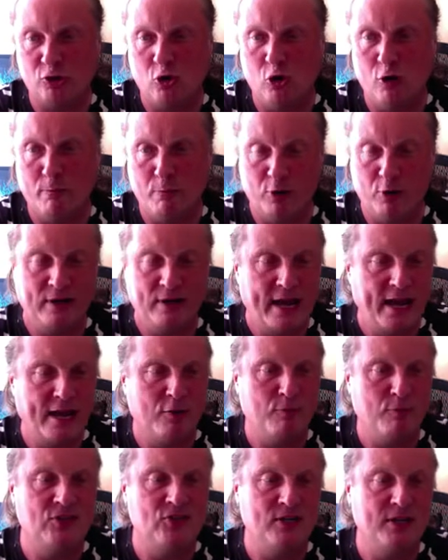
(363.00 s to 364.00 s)
common
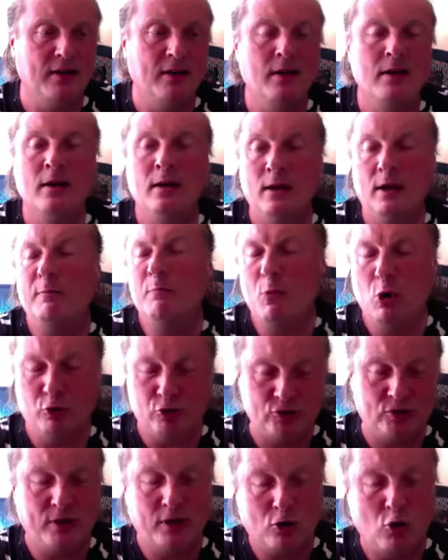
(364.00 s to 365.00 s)
language in
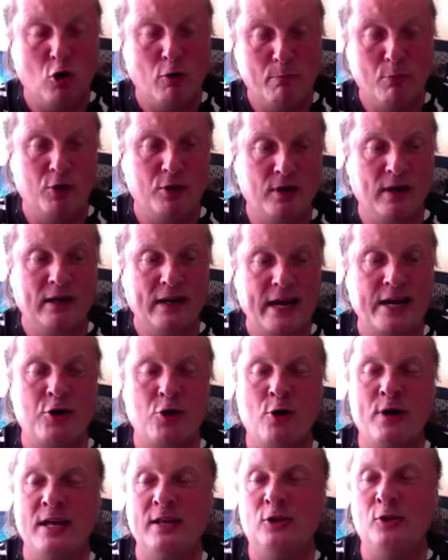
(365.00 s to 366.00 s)
most common
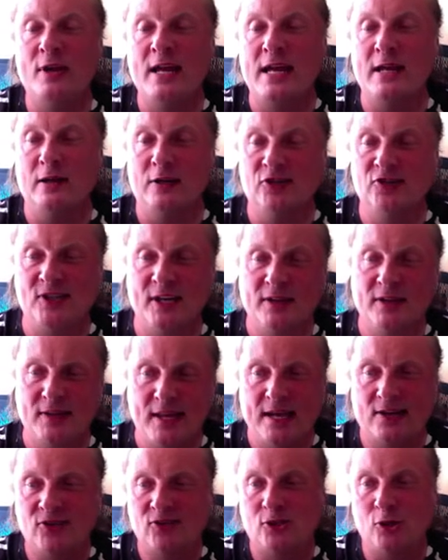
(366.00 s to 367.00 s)
letter in the English
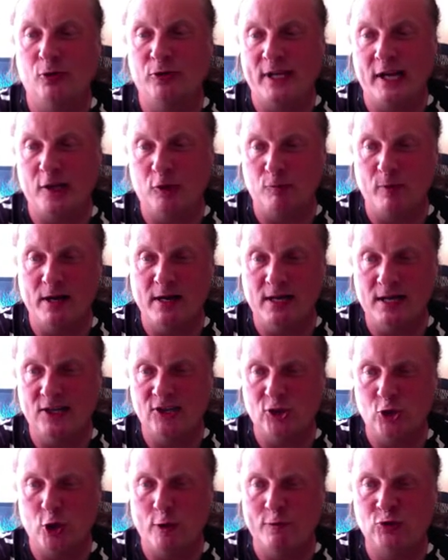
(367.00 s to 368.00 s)
text, so that one
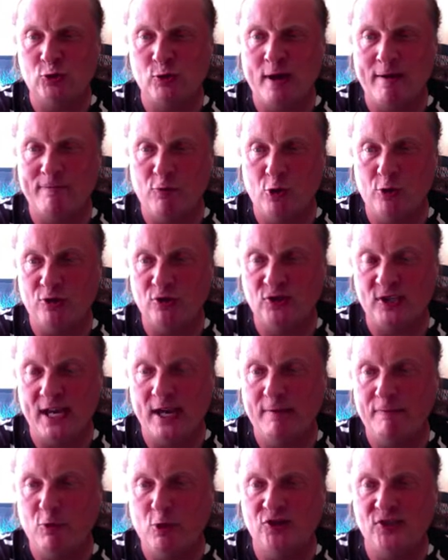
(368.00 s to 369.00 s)
deserves to have
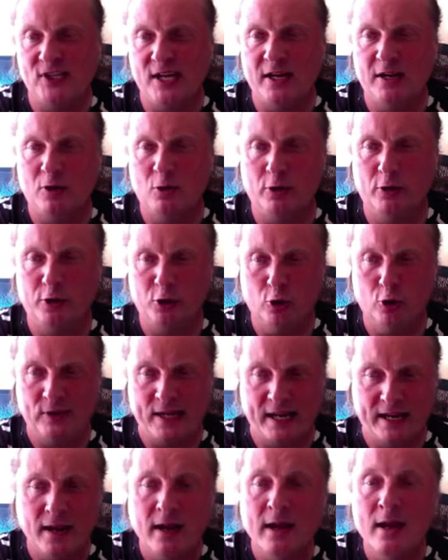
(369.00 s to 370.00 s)
a single dot,
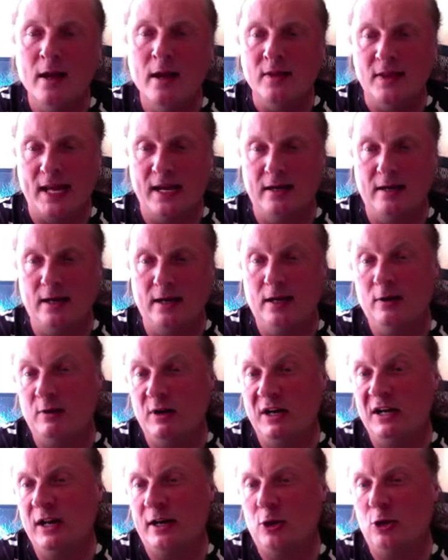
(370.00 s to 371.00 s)
and
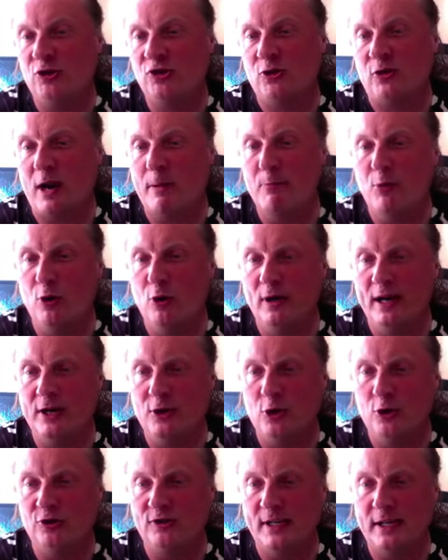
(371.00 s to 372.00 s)
then like a Scrabble
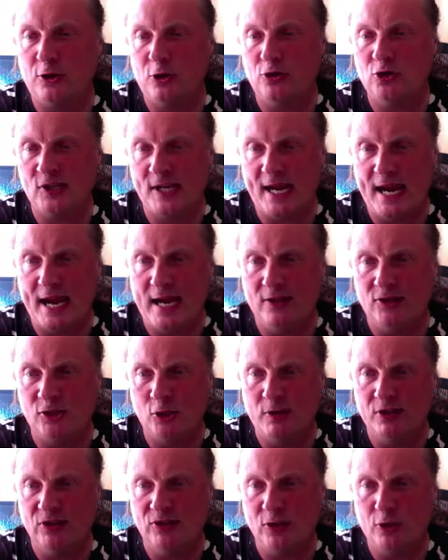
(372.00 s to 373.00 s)
letters like a J,
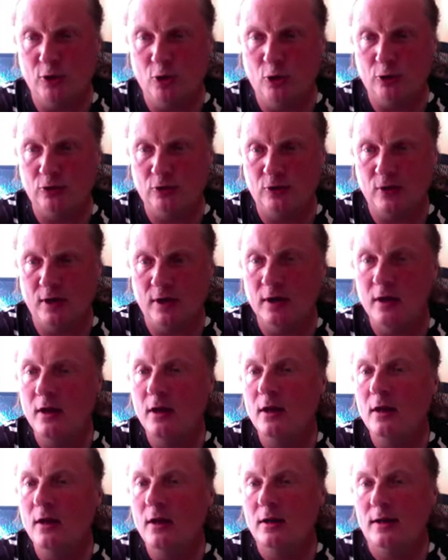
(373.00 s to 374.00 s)
so it's a dot
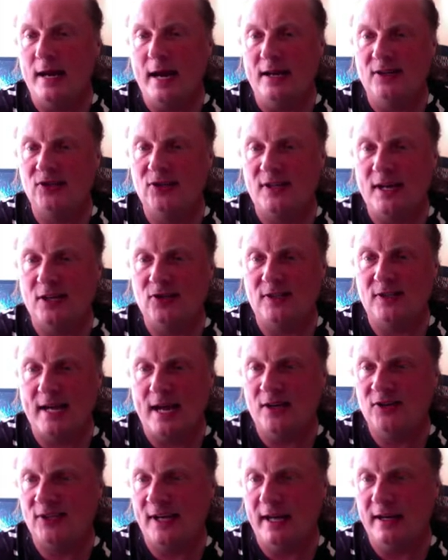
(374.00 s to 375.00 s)
dash dash
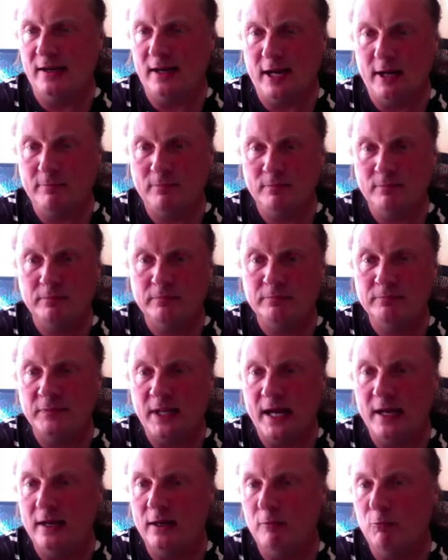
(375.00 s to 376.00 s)
dash,
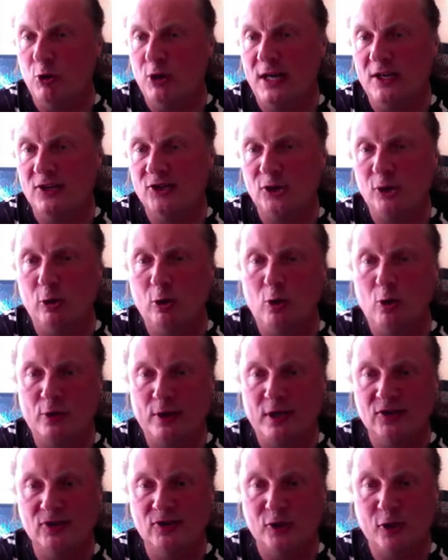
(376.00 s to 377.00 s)
and what is the
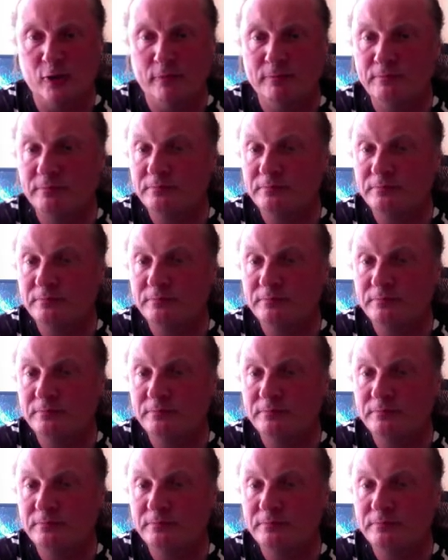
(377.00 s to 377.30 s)
longest, so